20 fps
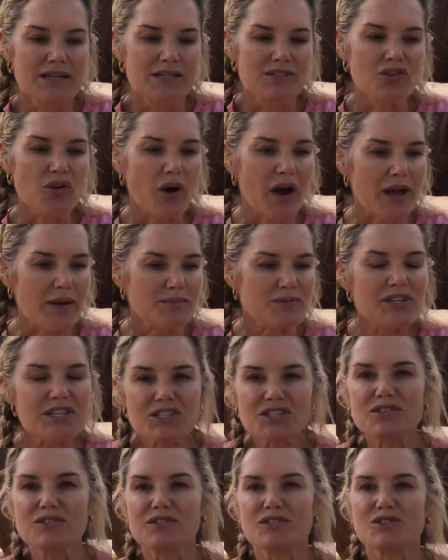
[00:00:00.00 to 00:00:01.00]
So I'm
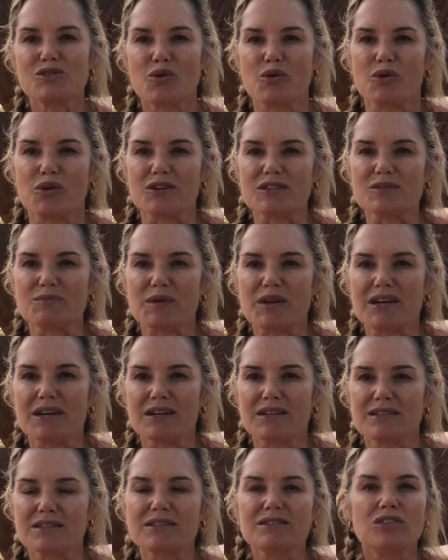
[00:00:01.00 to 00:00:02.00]
teaching this course
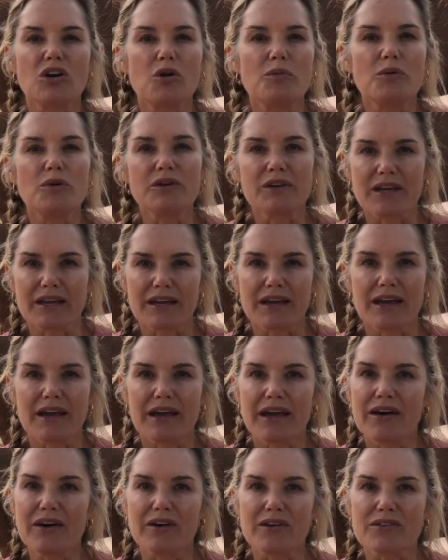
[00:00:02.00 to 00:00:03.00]
because global
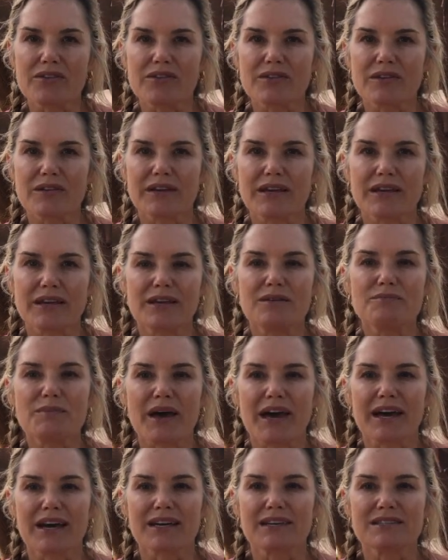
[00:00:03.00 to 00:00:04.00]
health
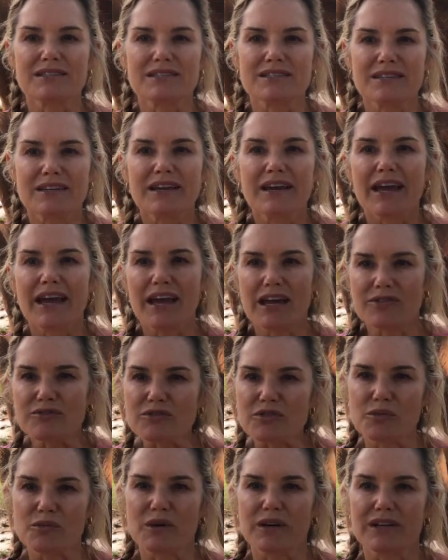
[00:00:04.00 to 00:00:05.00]
impacts
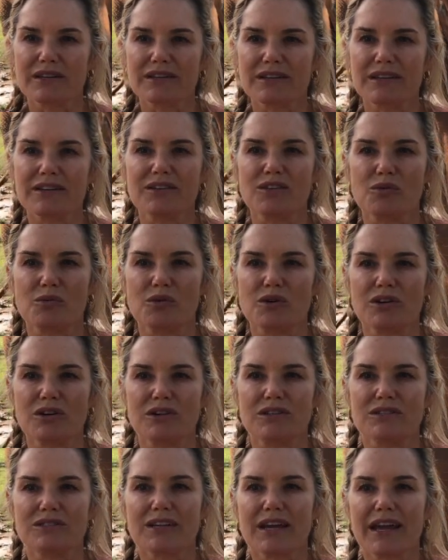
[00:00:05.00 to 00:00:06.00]
everyone in the
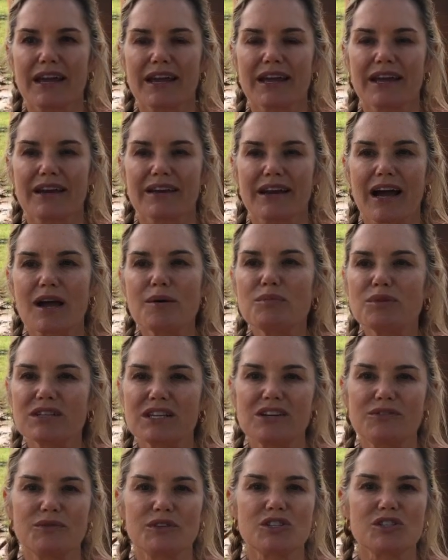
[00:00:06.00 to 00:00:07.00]
world, and I
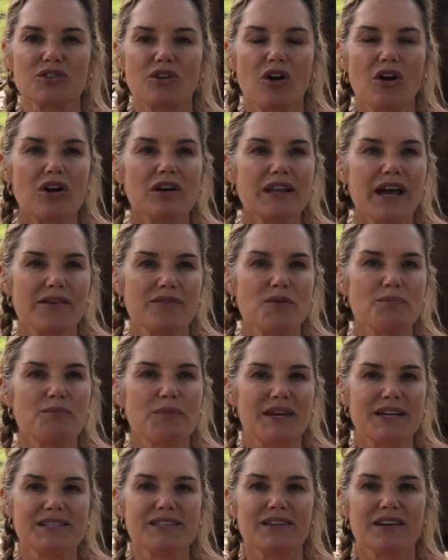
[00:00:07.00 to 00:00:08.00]
believe we should all have a
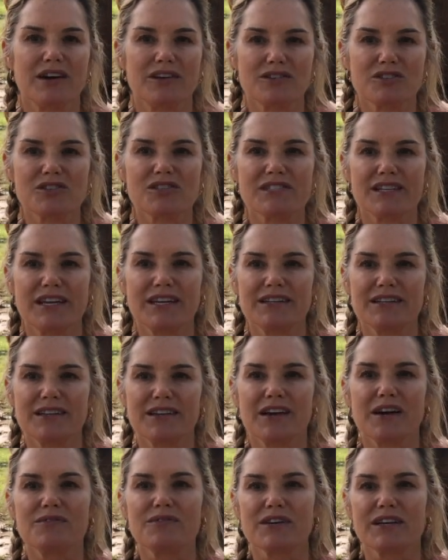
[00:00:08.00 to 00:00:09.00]
basic
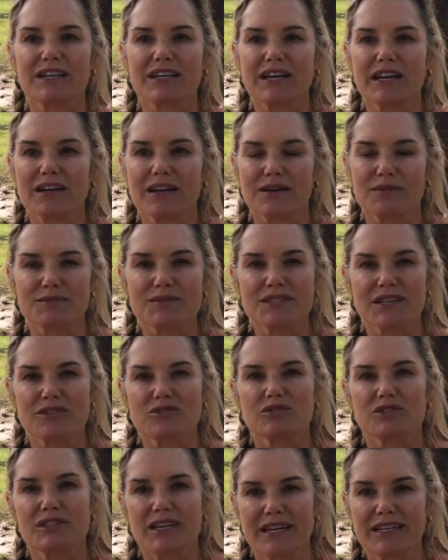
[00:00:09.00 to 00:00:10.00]
understanding of the
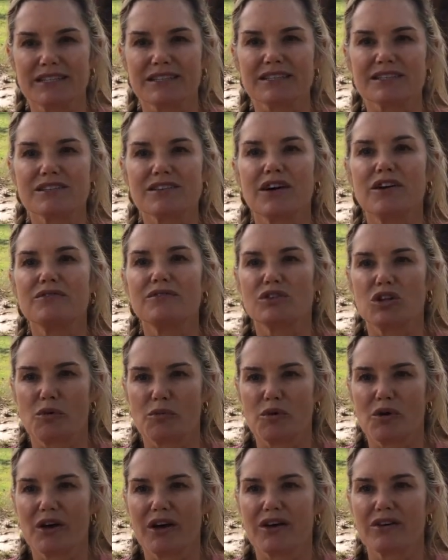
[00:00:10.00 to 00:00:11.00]
central tenets of
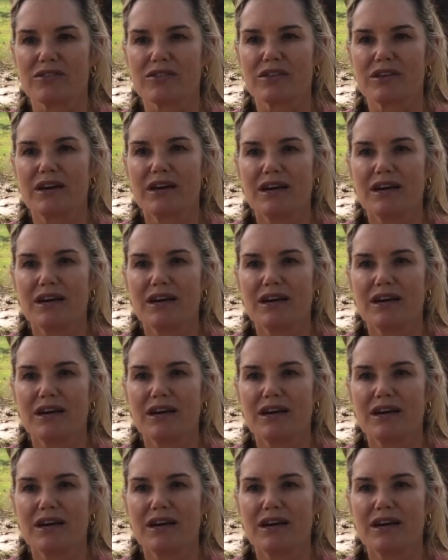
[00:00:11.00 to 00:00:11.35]
global health.